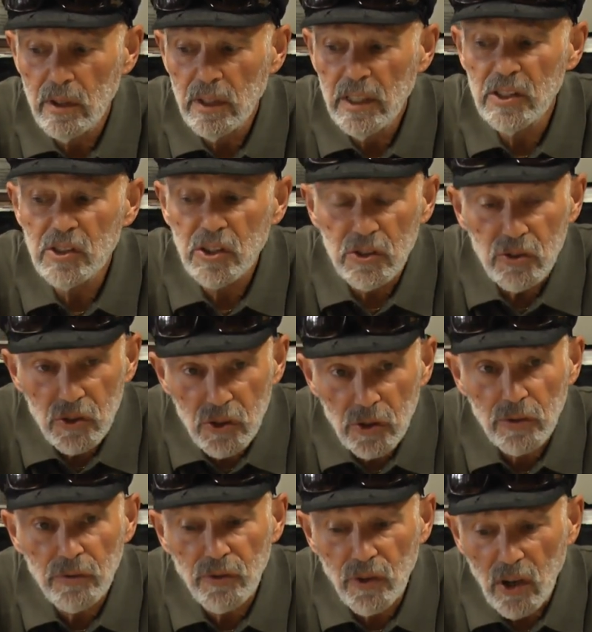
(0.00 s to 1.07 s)
His
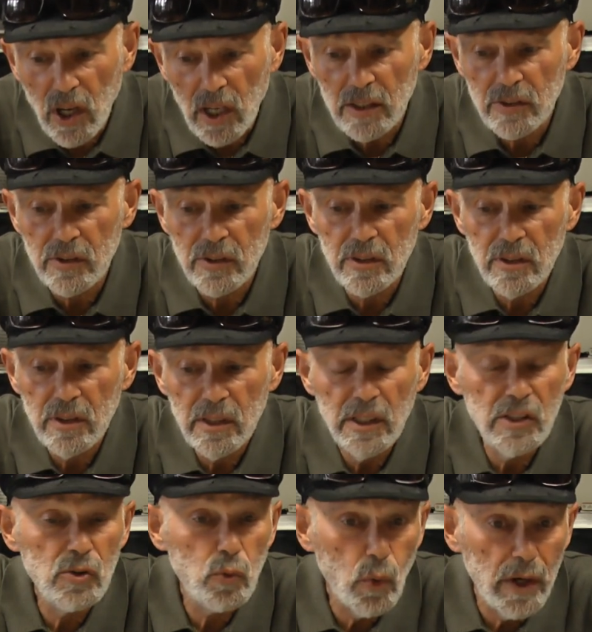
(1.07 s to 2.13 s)
concern for us,
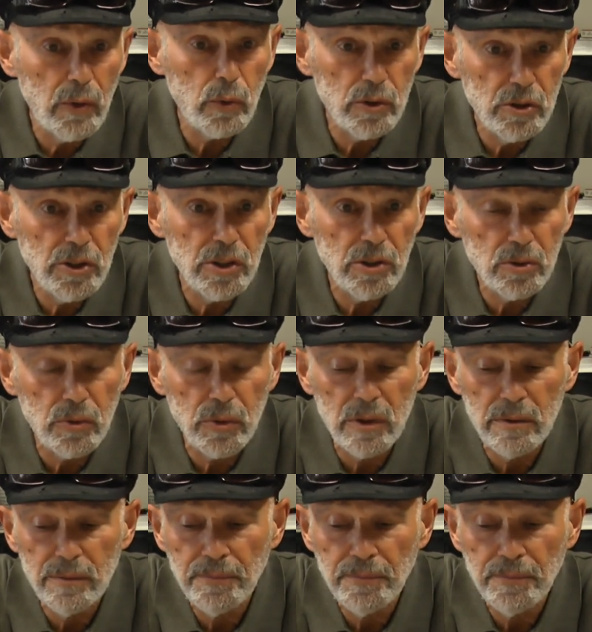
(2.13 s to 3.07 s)
His wayward children.